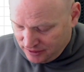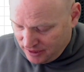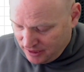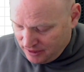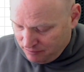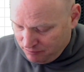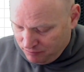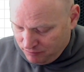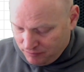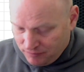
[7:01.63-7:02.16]
the
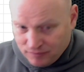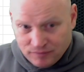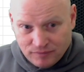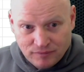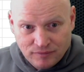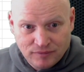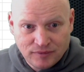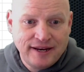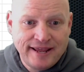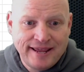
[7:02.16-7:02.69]
same.
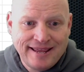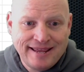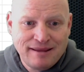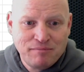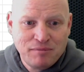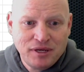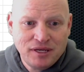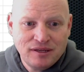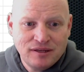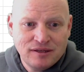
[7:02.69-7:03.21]

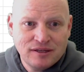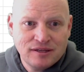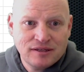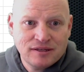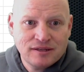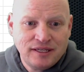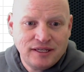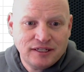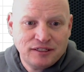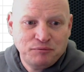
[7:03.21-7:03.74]
Name,
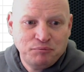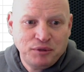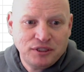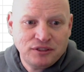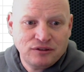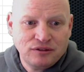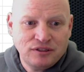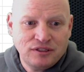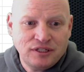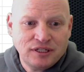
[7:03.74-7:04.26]
ES
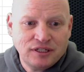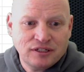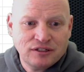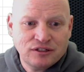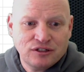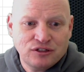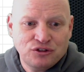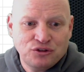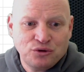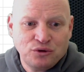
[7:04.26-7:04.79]
Pixel Stick
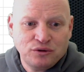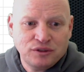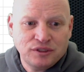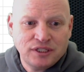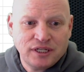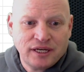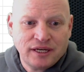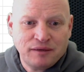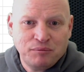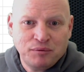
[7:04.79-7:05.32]
as
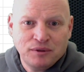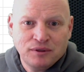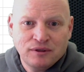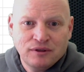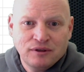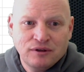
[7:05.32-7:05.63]
controller type,